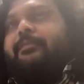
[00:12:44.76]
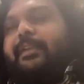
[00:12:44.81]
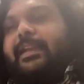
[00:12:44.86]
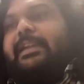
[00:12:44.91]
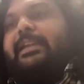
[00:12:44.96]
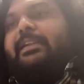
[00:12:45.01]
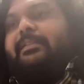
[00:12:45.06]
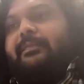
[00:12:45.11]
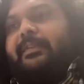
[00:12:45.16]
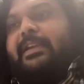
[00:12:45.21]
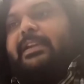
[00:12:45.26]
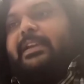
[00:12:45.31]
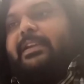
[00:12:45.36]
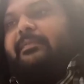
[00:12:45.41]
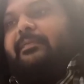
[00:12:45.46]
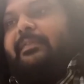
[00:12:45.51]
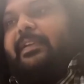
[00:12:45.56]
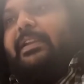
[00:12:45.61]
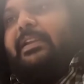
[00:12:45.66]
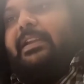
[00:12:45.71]

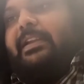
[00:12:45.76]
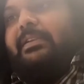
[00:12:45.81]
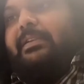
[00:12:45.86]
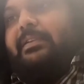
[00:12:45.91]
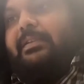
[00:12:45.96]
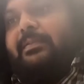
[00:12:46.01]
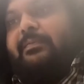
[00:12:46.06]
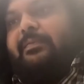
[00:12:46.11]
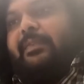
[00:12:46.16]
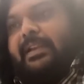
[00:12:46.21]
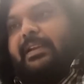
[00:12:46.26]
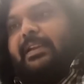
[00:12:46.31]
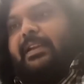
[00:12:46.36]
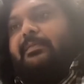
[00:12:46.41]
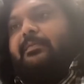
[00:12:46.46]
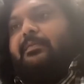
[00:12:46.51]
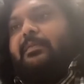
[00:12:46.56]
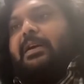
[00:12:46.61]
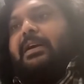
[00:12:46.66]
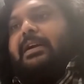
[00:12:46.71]

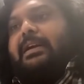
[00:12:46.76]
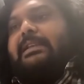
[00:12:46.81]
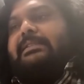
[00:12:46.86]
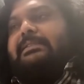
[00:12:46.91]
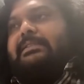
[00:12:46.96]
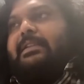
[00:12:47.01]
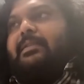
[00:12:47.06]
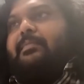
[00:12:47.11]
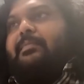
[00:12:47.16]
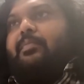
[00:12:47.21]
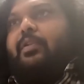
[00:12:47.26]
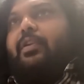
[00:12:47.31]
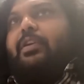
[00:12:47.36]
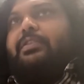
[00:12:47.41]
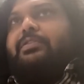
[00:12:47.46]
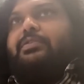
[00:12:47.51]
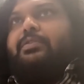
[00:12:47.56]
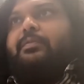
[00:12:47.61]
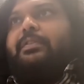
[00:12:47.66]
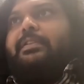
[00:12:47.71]
did work as an
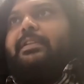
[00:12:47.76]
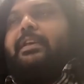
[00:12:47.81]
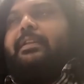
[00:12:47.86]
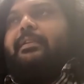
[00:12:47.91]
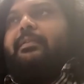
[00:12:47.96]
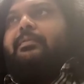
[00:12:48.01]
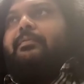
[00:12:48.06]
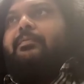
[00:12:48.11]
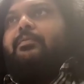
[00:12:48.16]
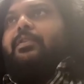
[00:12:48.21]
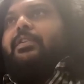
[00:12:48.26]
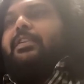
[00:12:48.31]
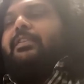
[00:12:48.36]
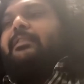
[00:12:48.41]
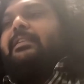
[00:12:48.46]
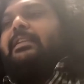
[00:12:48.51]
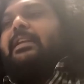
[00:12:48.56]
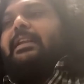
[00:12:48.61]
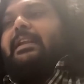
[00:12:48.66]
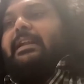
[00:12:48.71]
employees over there.
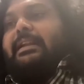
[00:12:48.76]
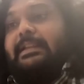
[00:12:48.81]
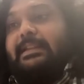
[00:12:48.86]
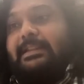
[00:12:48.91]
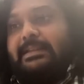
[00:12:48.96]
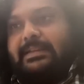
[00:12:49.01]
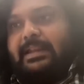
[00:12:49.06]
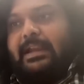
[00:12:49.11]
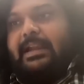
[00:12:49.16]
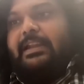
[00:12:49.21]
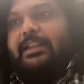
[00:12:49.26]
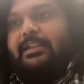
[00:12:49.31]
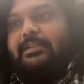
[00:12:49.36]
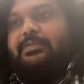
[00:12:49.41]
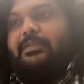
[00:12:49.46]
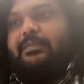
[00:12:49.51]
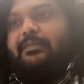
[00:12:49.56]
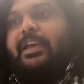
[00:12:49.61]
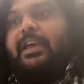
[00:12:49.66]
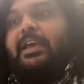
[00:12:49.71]
Whatever our understandings
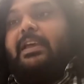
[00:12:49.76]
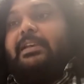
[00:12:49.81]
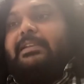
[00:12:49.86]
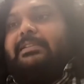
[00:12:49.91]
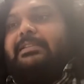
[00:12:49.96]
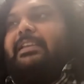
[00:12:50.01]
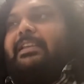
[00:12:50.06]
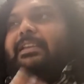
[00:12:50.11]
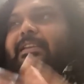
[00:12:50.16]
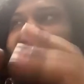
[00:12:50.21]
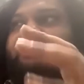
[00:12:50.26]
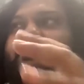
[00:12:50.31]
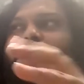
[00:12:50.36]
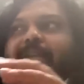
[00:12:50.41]
of, see, you'll